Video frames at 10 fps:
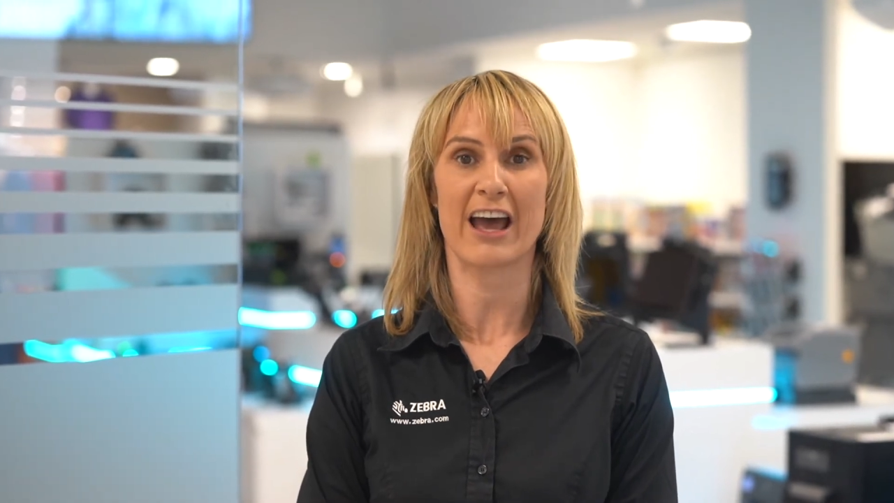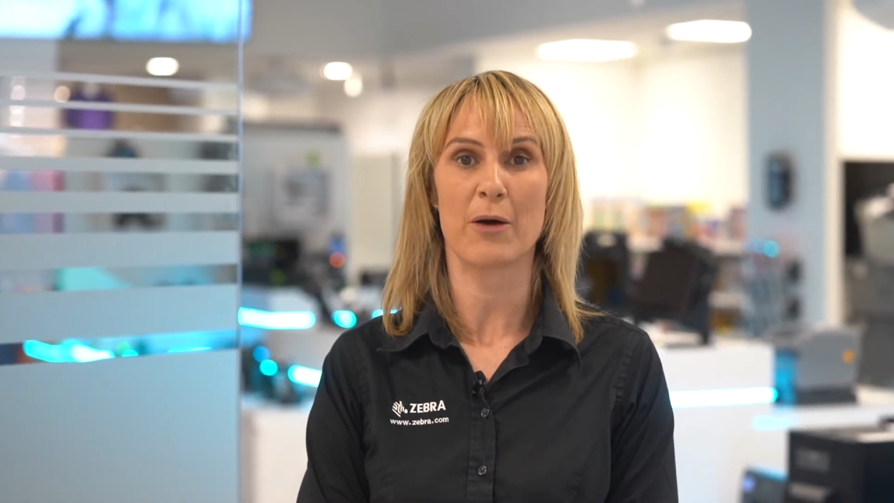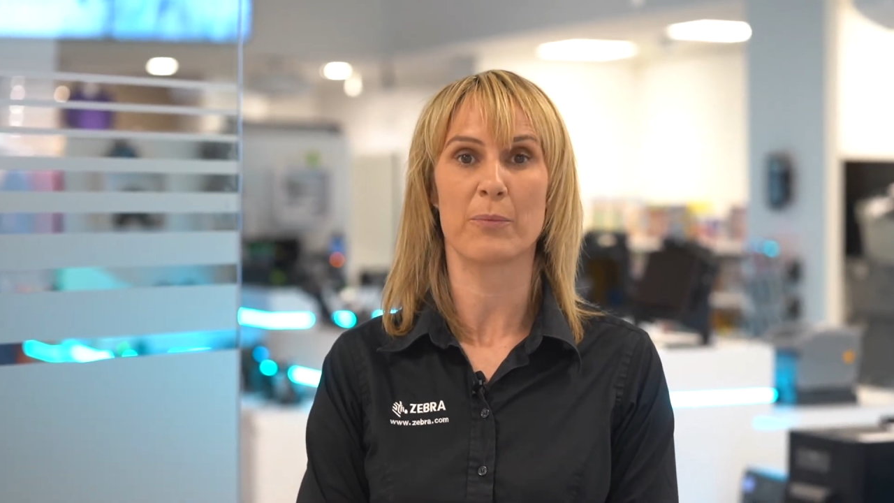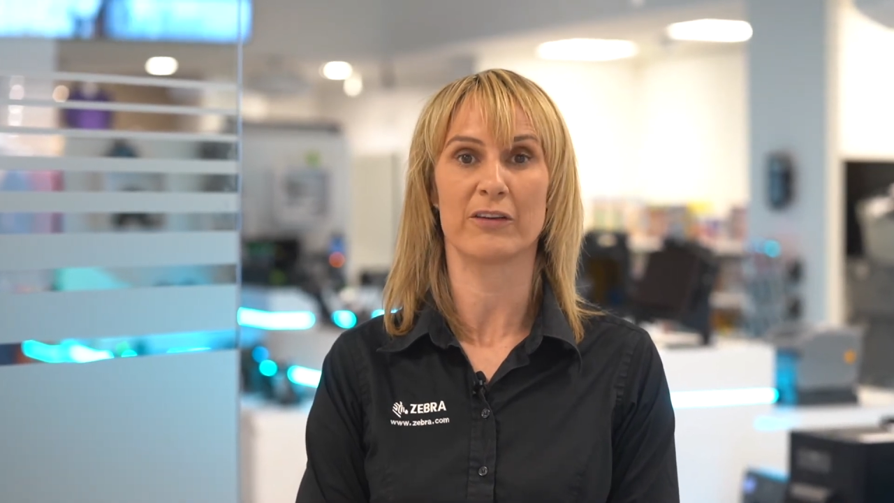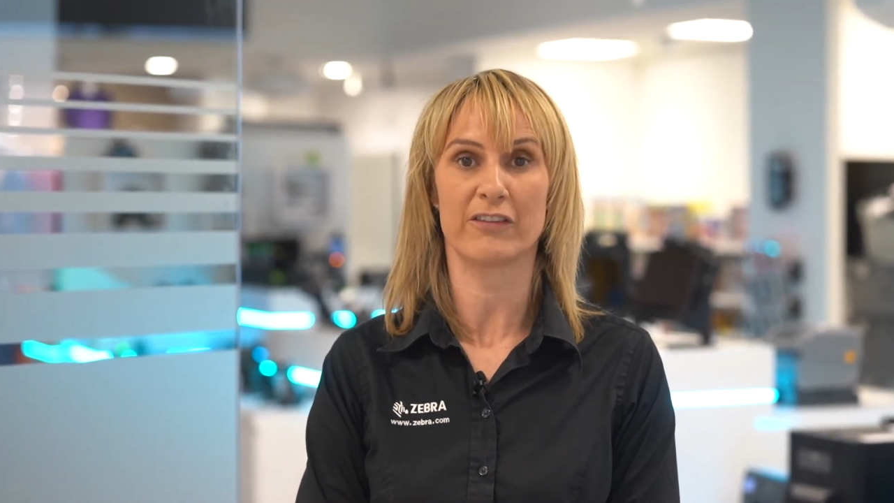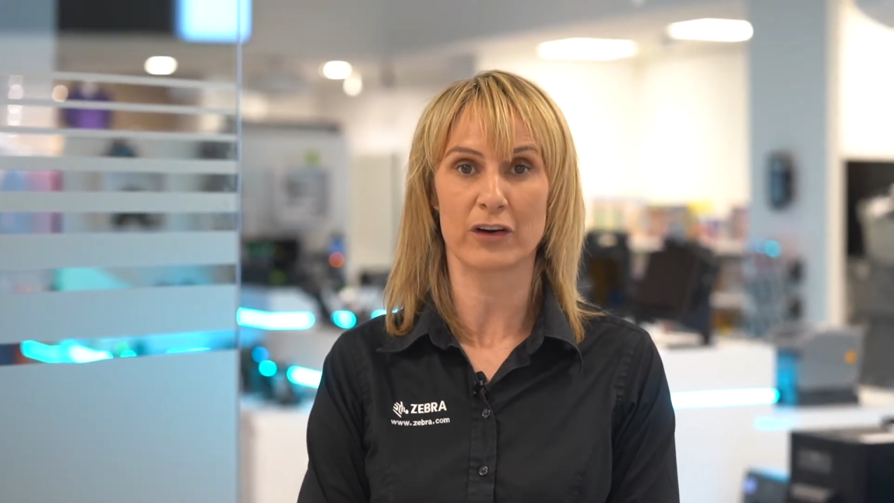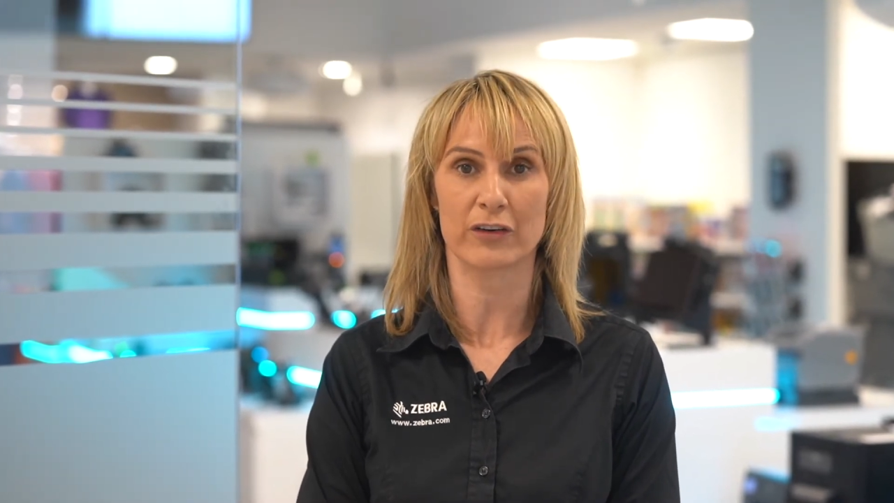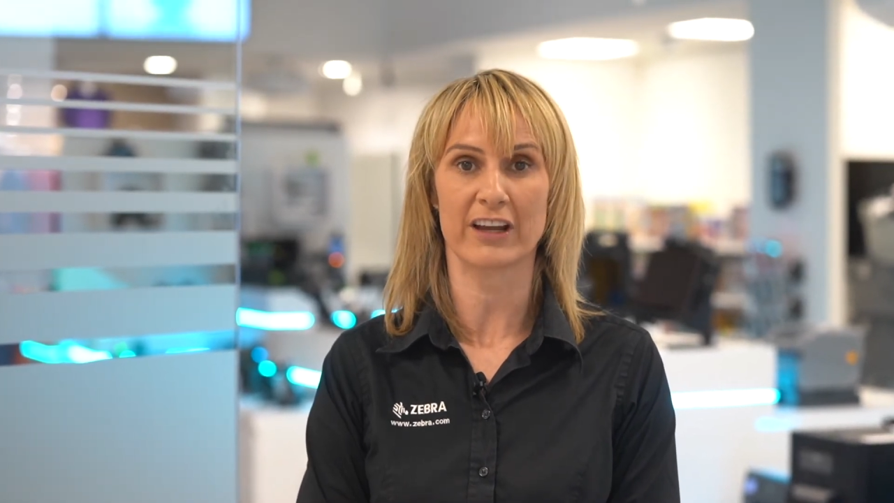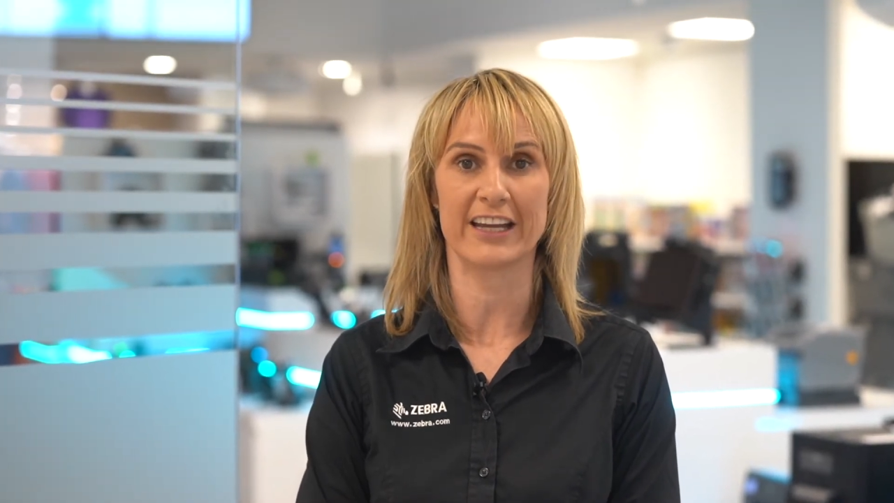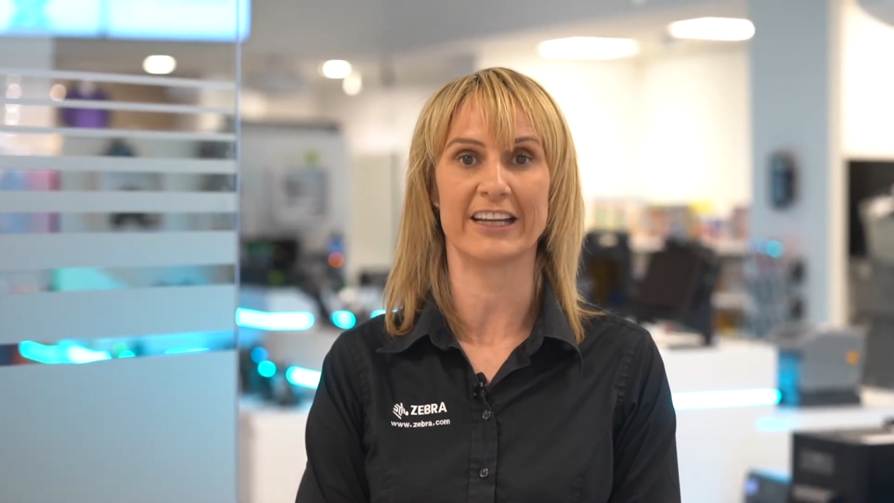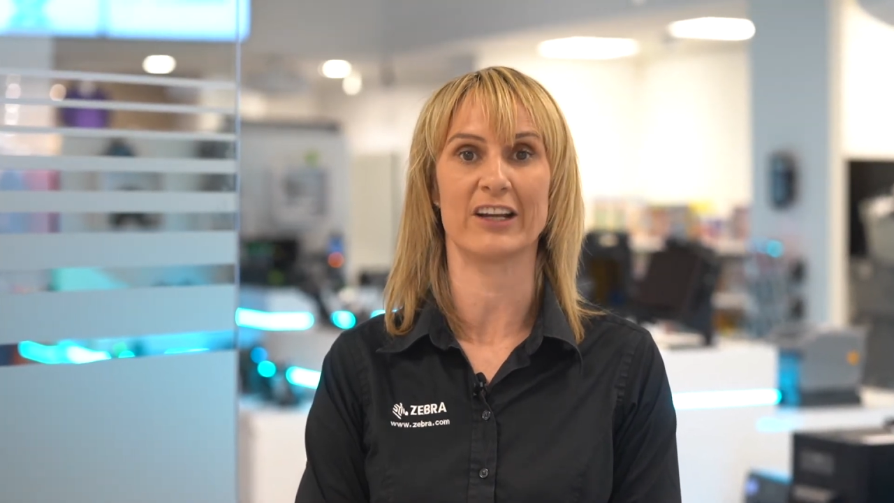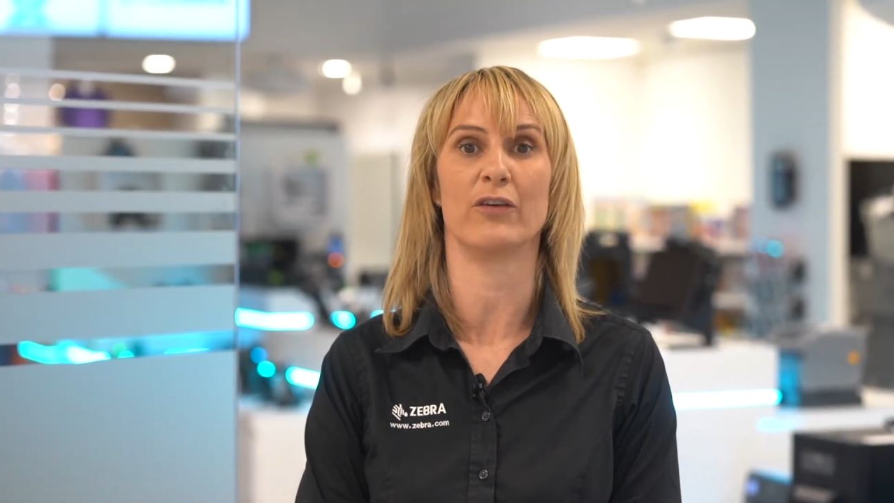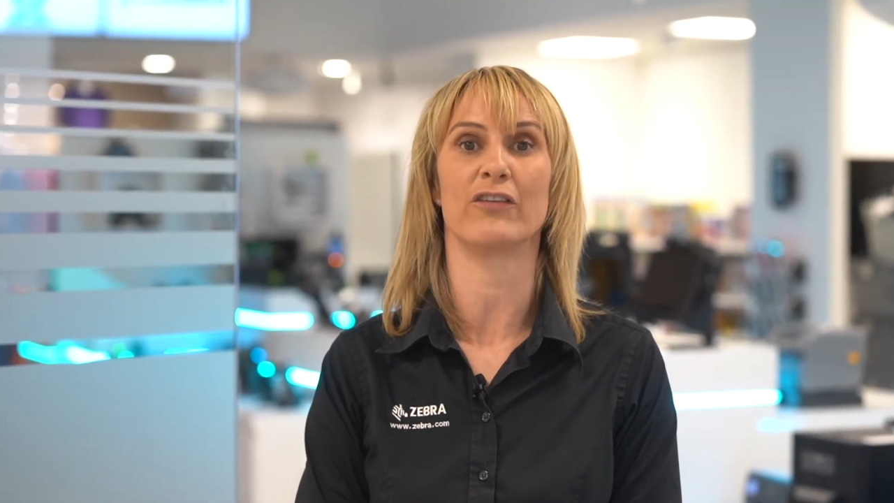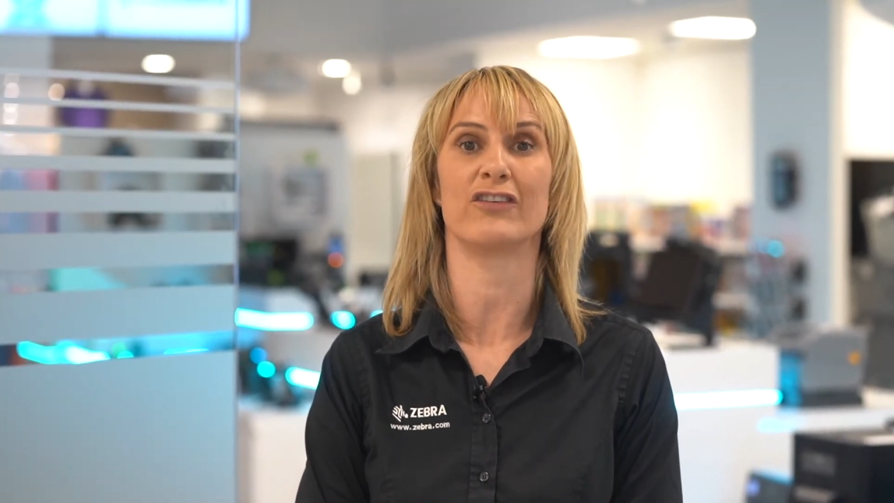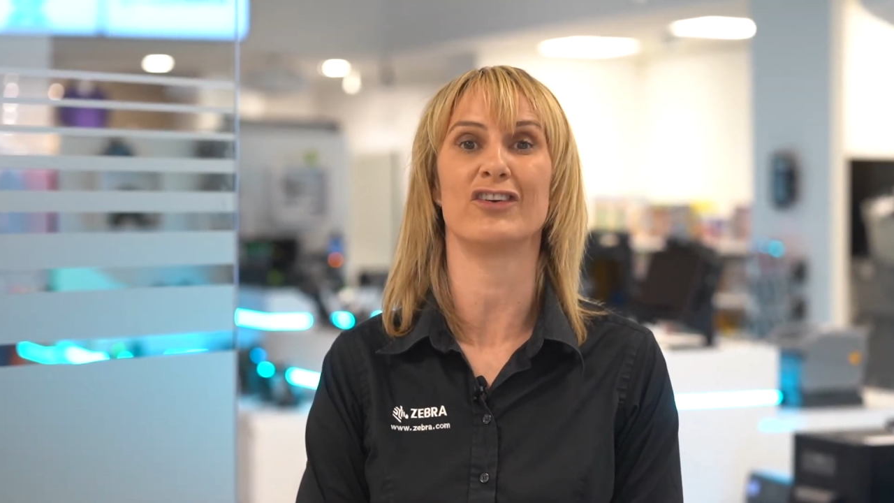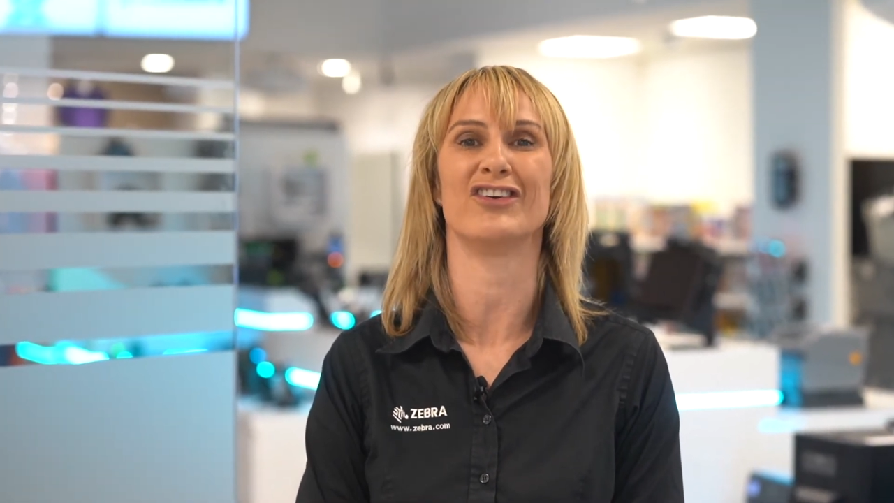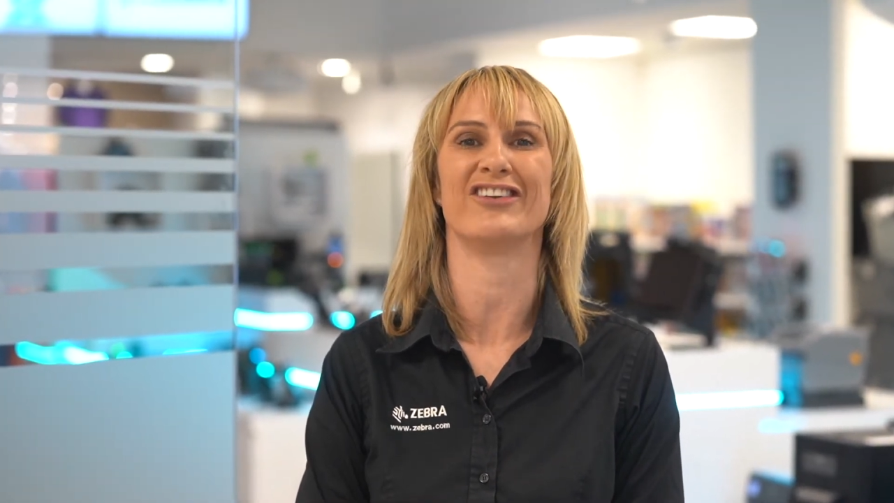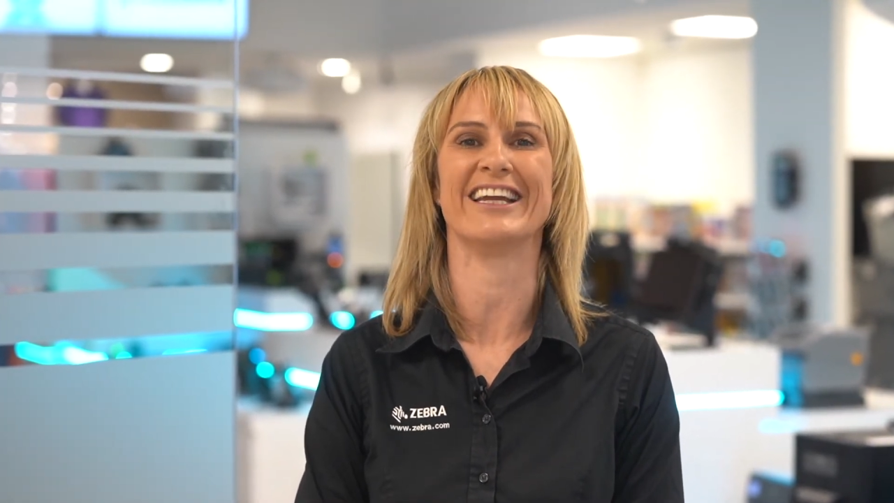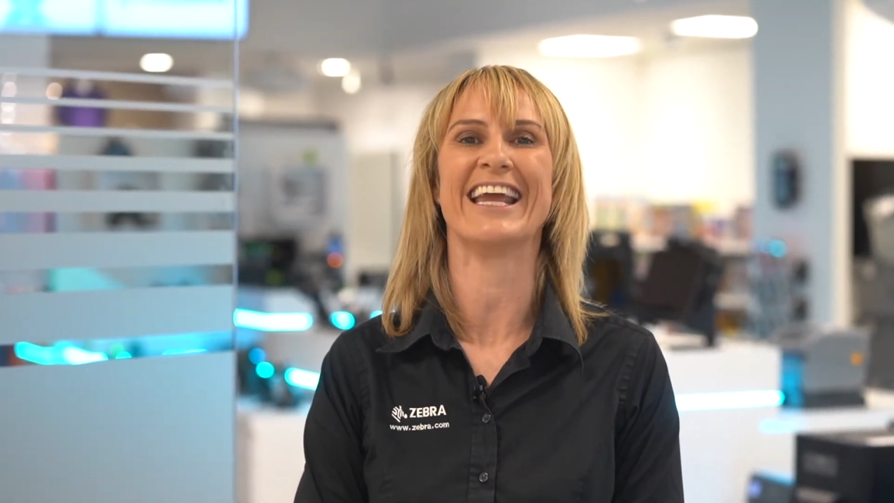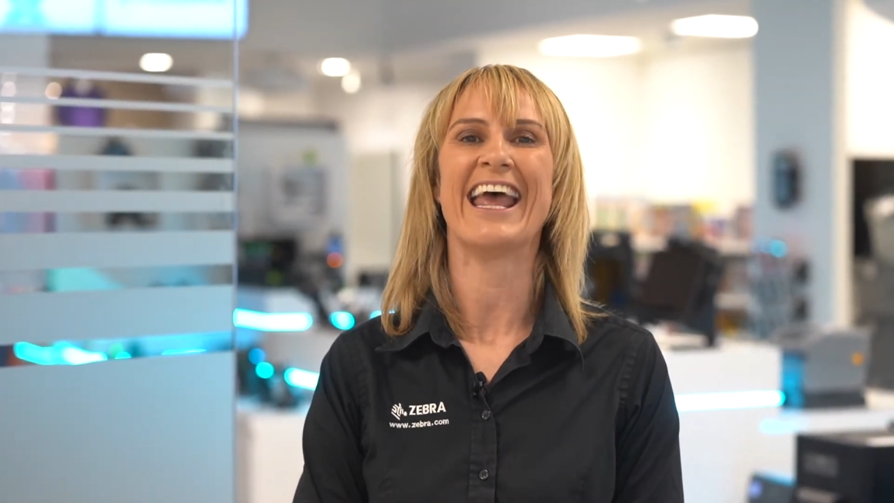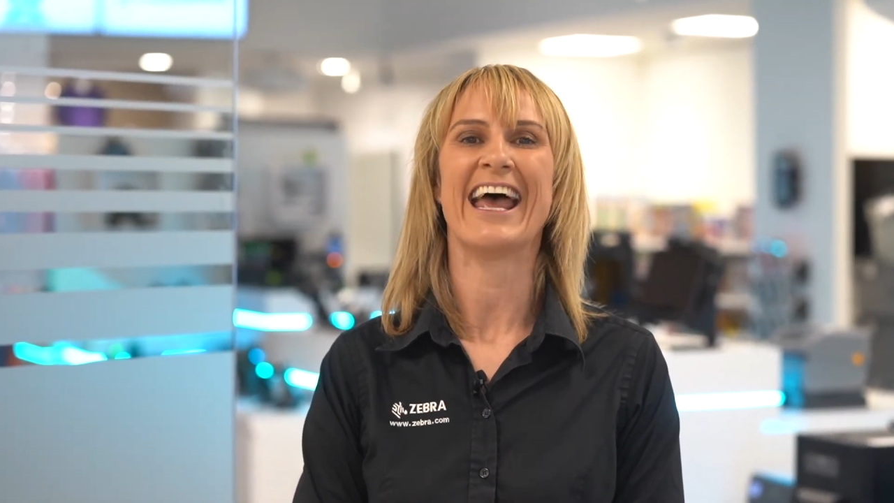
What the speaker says: help with stock taking or security,